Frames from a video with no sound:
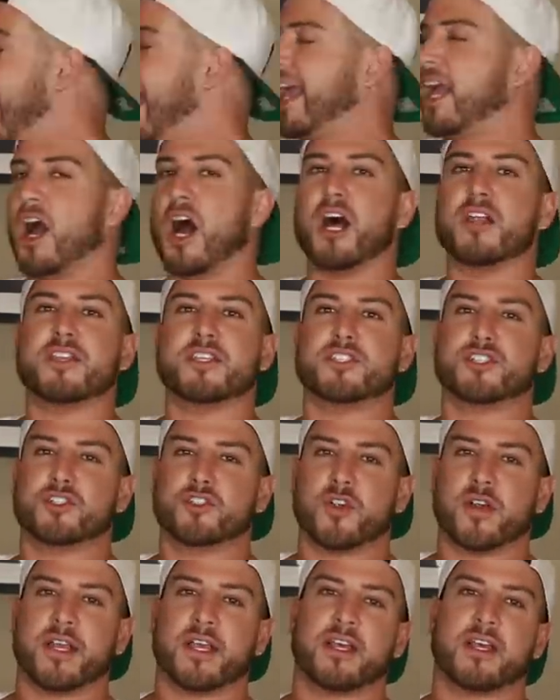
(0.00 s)
I call this
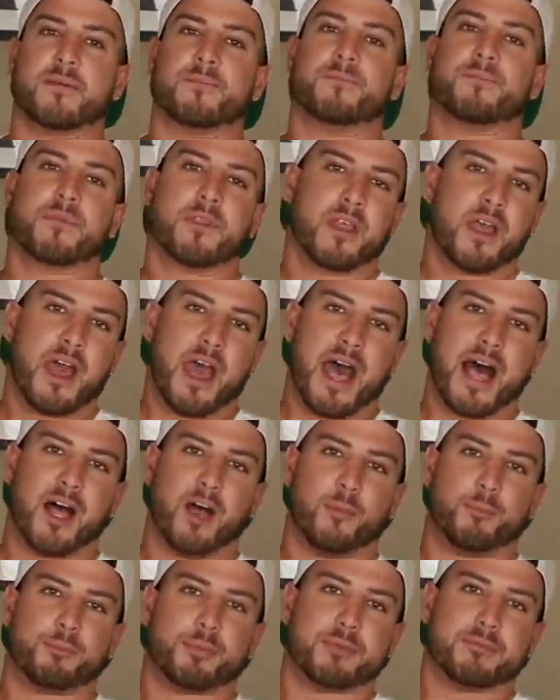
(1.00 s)
drink,
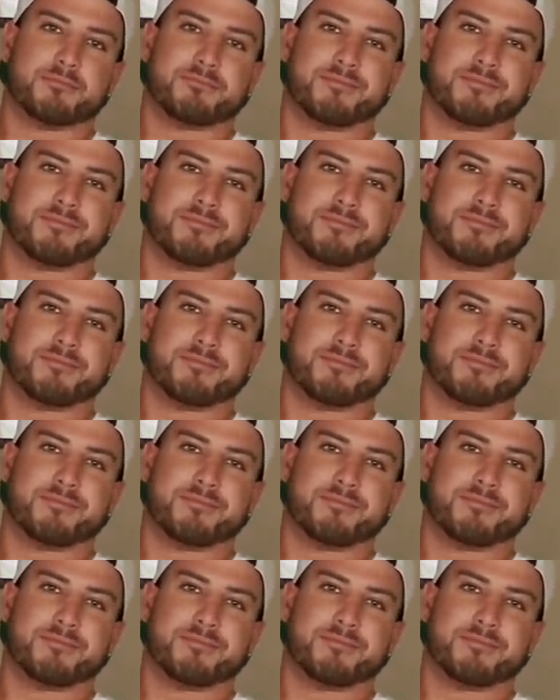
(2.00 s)
help.